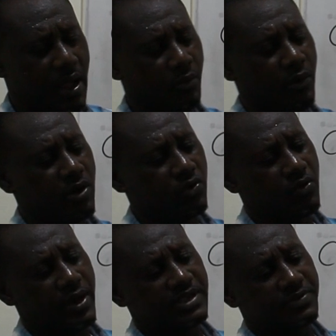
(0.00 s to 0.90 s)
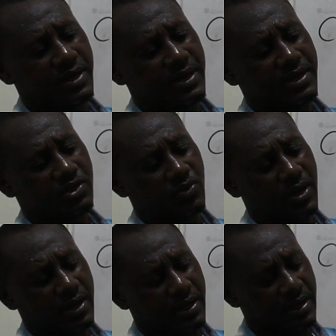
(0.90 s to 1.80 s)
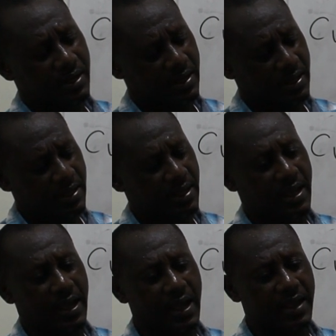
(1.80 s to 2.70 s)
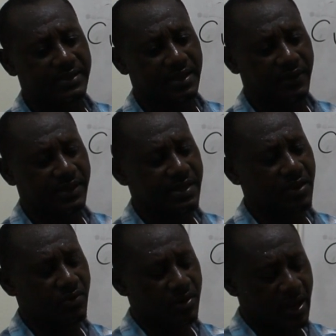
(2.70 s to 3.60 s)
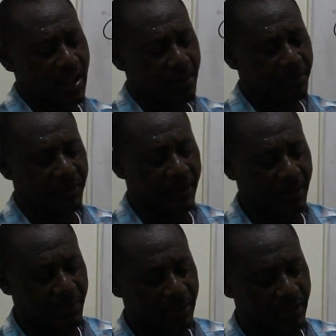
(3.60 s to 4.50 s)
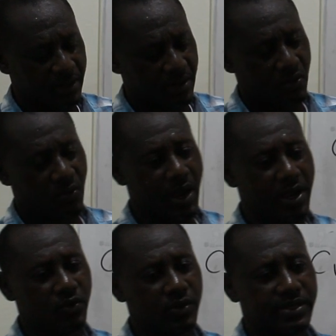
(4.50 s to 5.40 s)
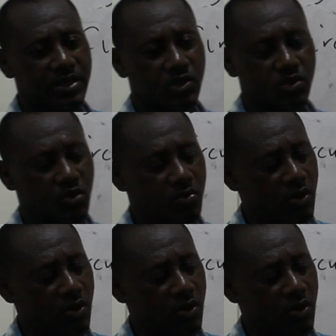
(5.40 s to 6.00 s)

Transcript: I'm going to explain this one as the rectangular pyramid. Why do we think so?